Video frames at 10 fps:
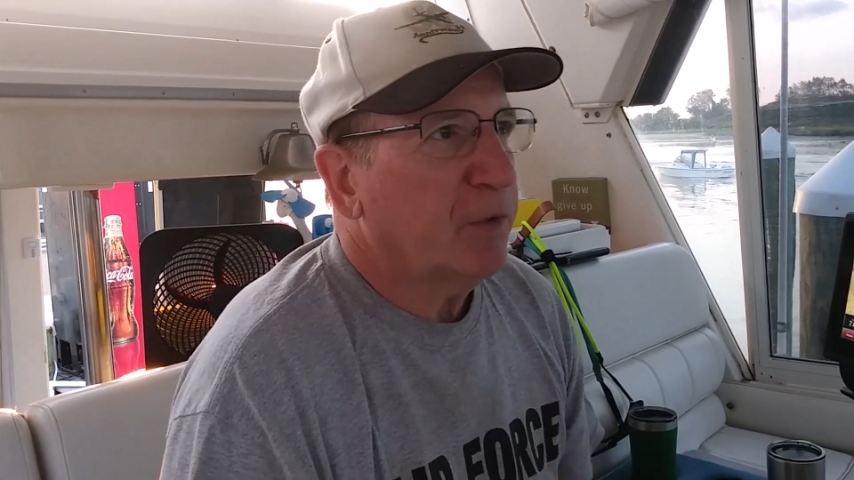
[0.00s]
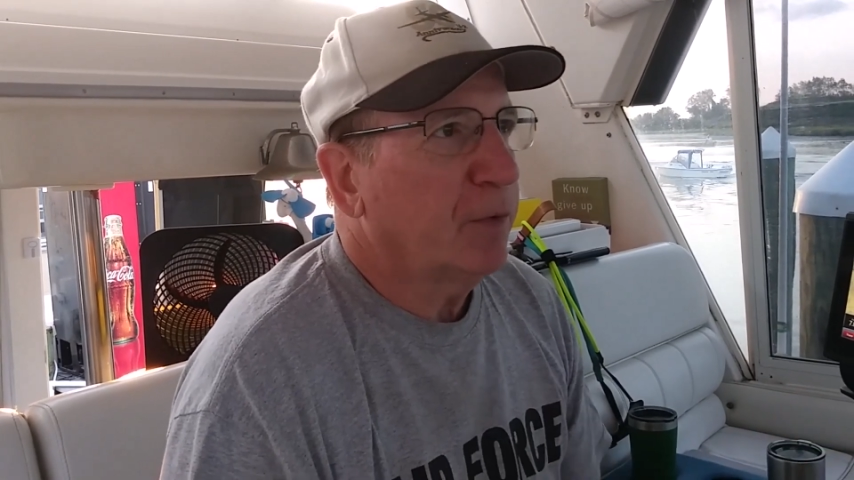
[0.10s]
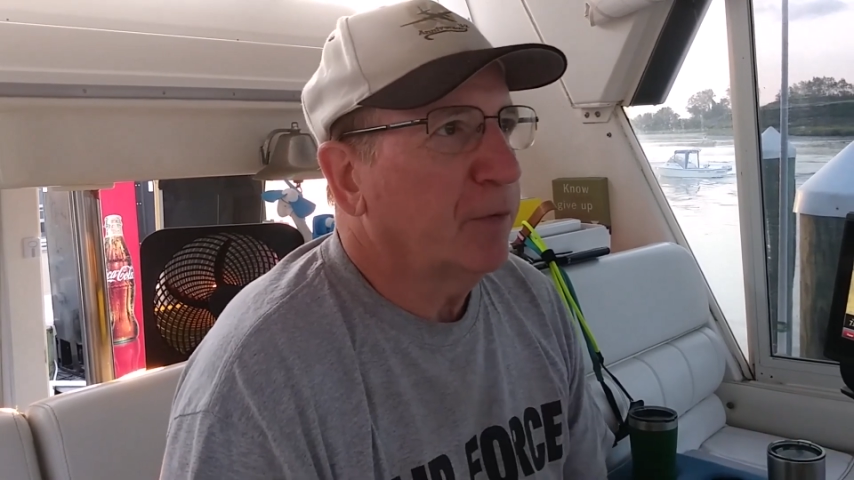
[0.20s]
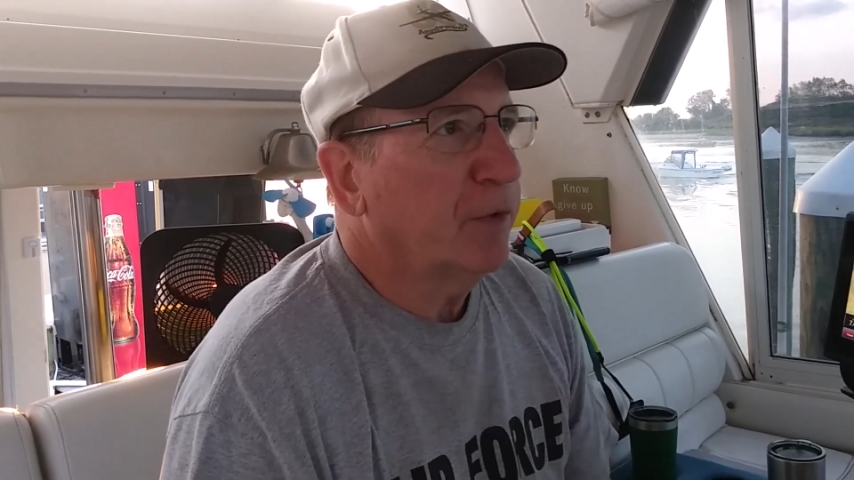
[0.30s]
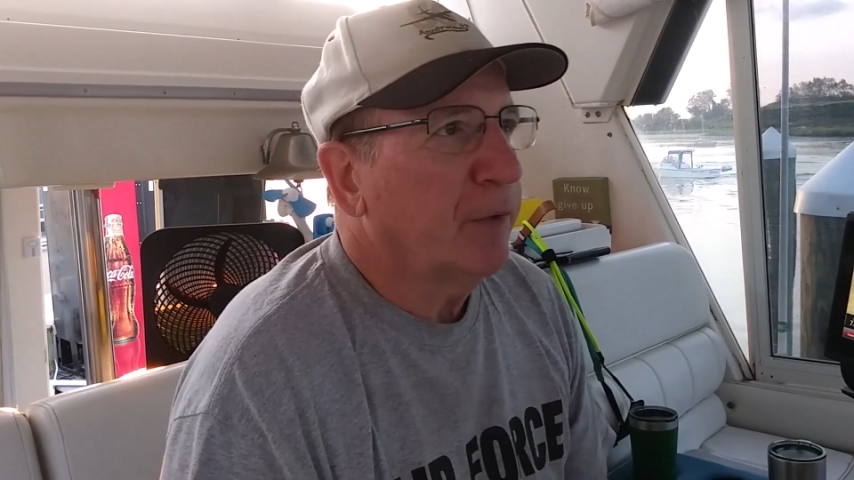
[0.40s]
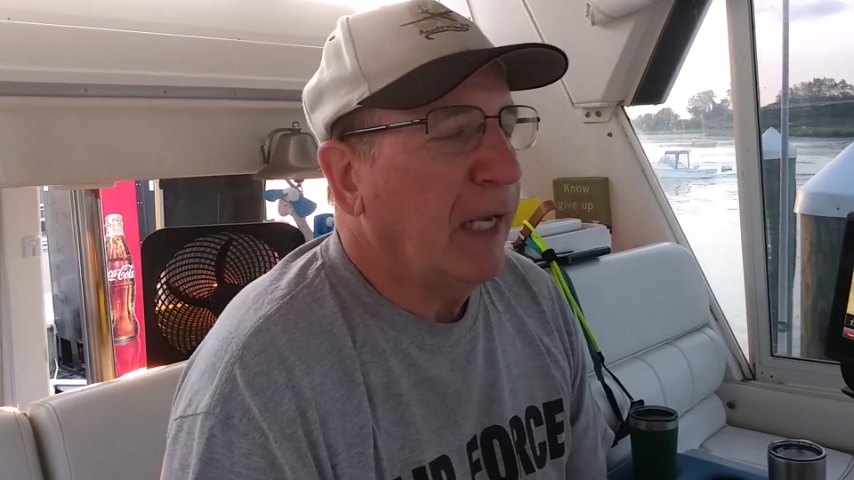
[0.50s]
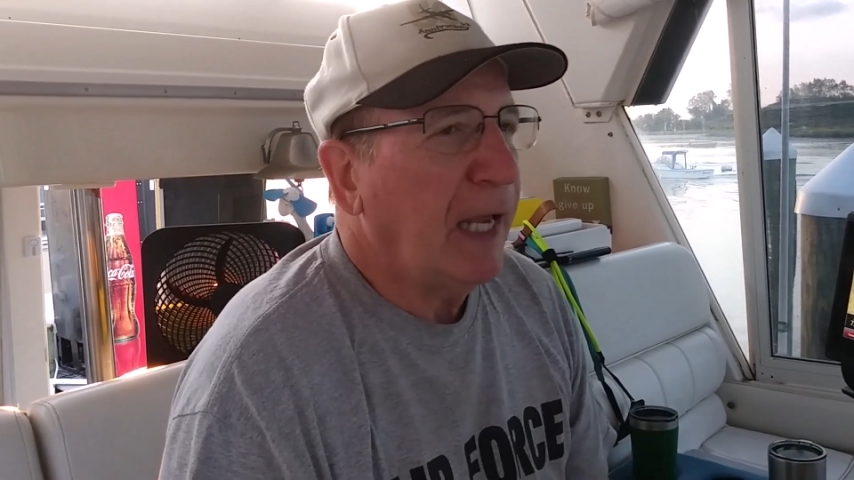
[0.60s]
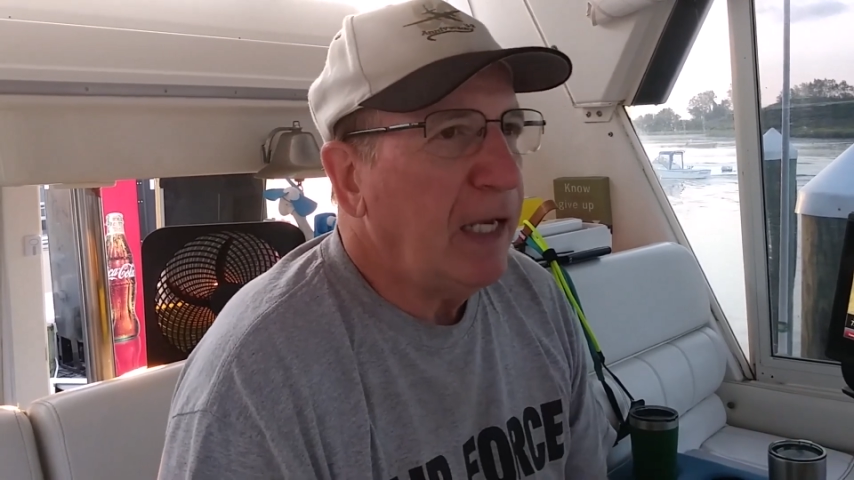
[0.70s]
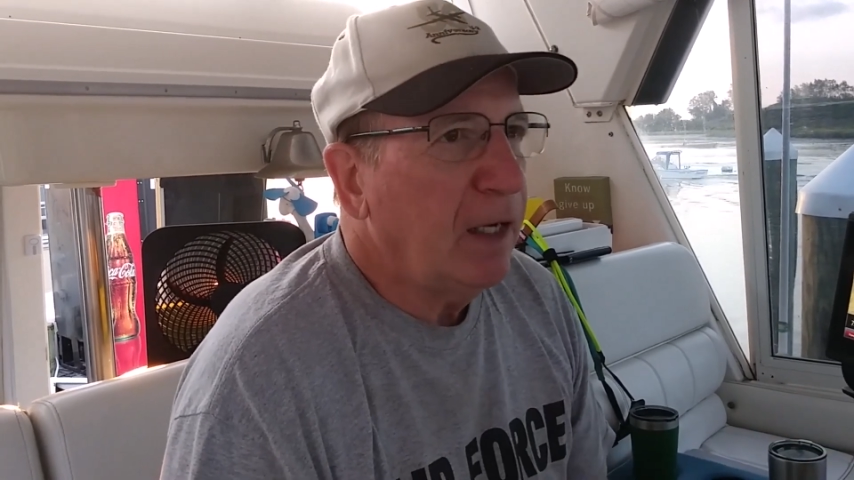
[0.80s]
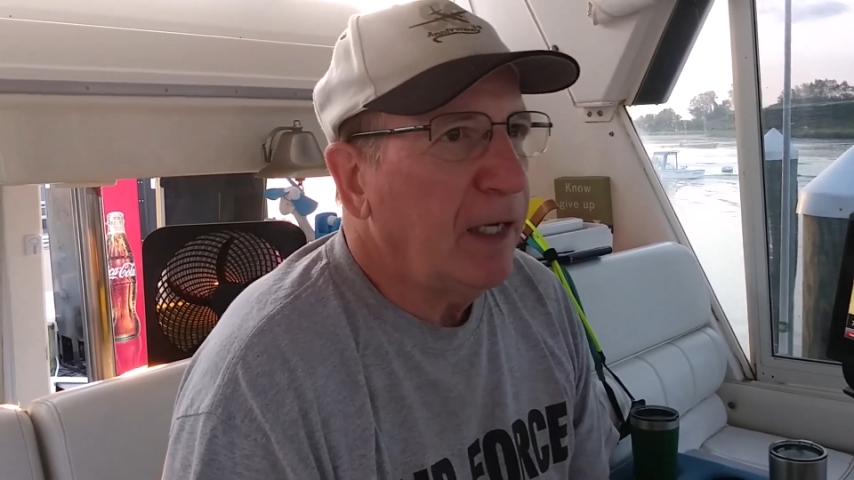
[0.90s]
So the
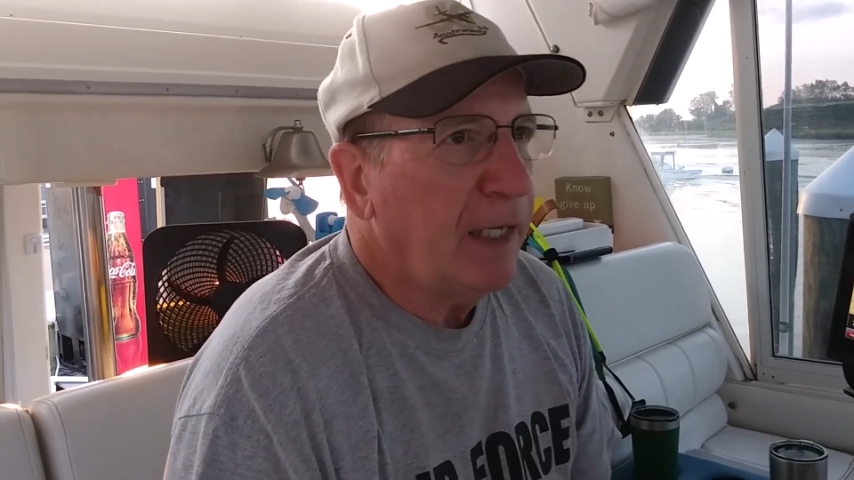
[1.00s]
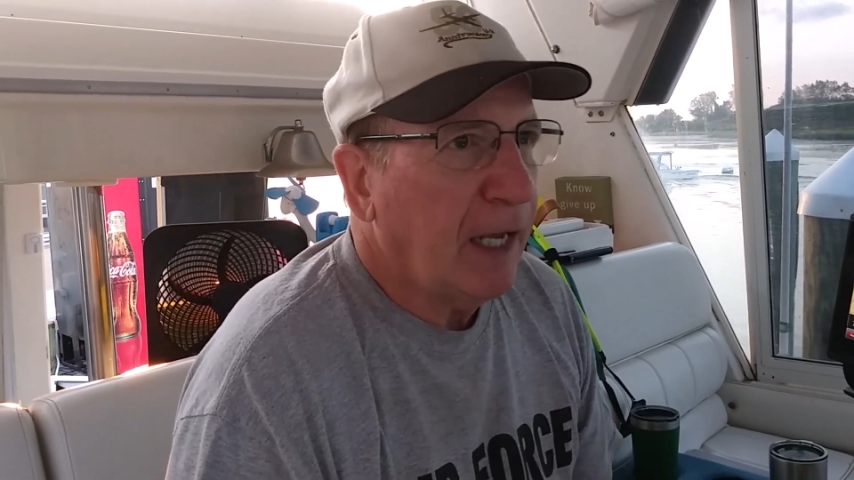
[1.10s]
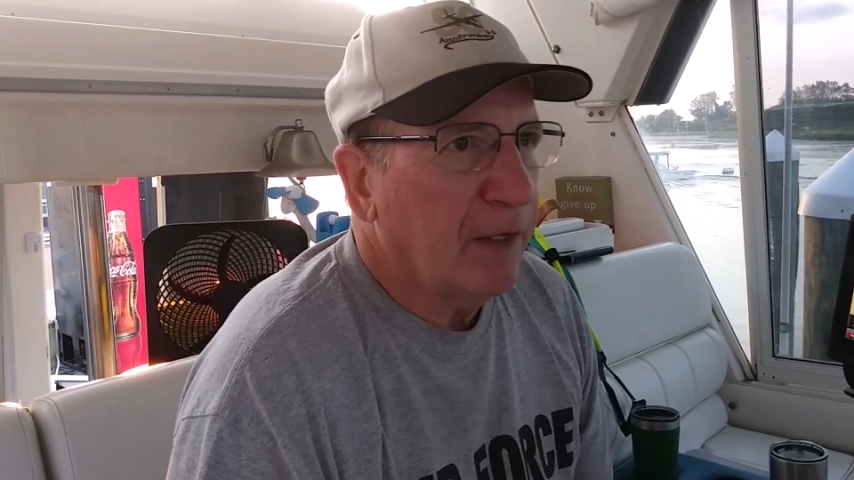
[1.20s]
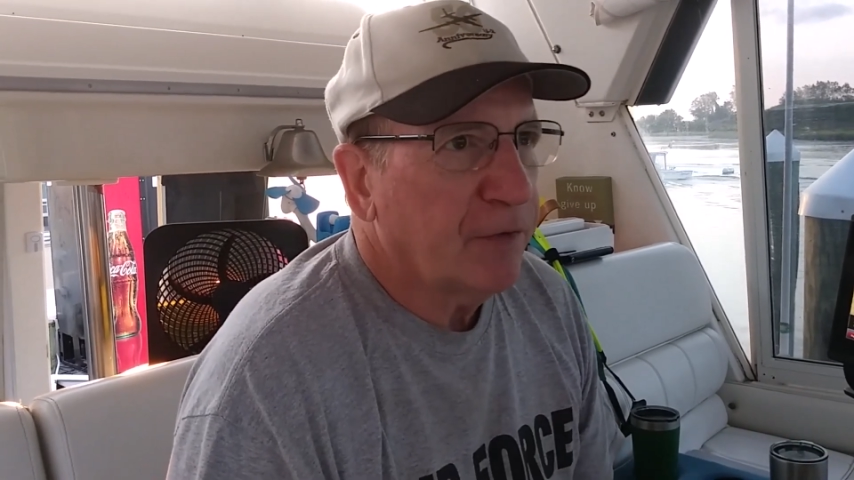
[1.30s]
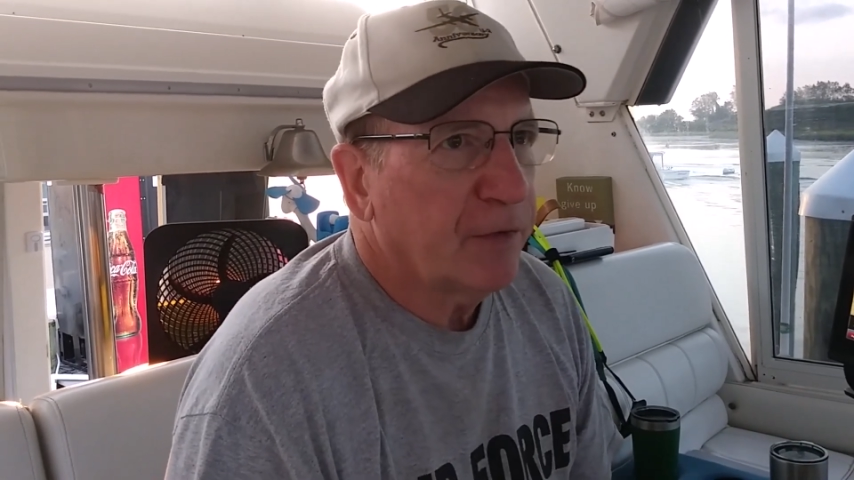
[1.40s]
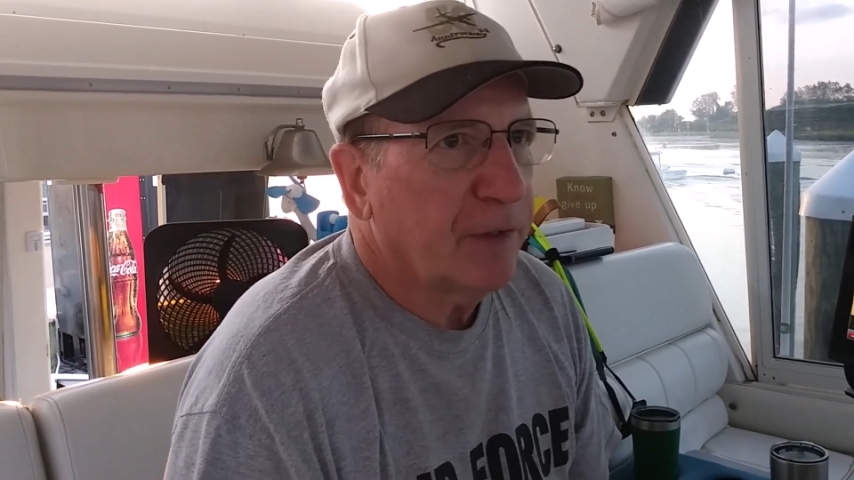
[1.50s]
AIS